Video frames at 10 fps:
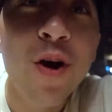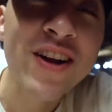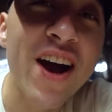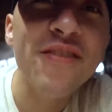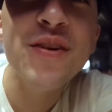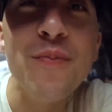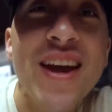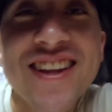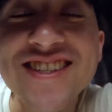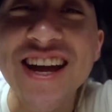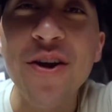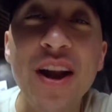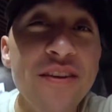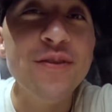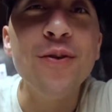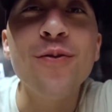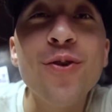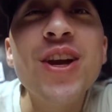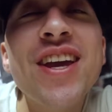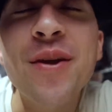One coffee and Bailey's down, and I feel
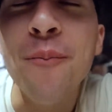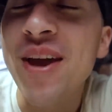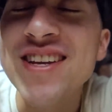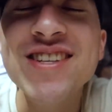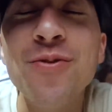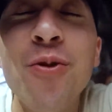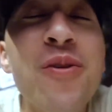freaking amazing,